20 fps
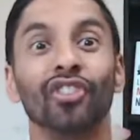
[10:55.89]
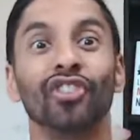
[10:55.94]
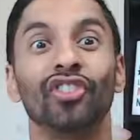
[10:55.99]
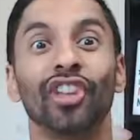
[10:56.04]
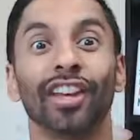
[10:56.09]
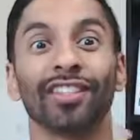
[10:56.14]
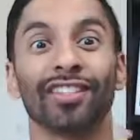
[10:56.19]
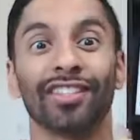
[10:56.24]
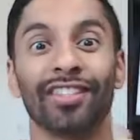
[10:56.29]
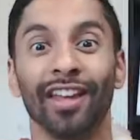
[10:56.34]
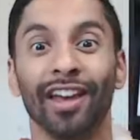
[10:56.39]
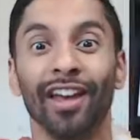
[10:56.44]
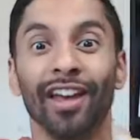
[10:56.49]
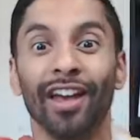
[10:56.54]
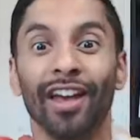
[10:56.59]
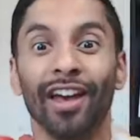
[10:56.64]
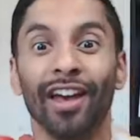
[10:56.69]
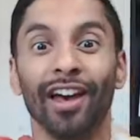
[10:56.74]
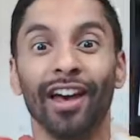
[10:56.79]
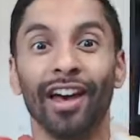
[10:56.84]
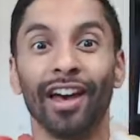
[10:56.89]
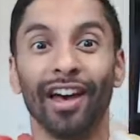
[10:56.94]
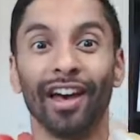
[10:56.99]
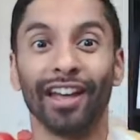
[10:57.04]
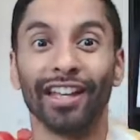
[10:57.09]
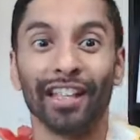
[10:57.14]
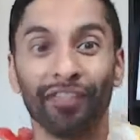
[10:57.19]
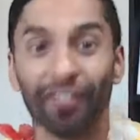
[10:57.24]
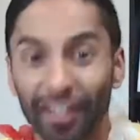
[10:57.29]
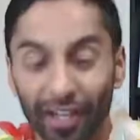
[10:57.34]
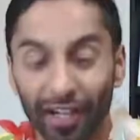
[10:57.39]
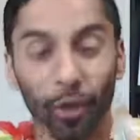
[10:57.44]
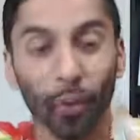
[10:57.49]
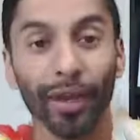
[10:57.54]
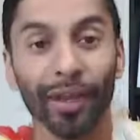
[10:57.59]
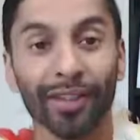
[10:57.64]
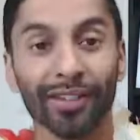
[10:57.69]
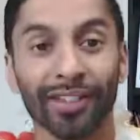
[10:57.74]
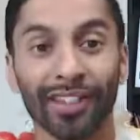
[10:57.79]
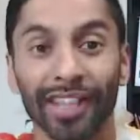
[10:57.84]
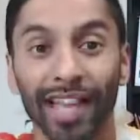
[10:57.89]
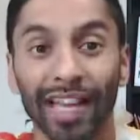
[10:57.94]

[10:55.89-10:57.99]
Just Giving quiz.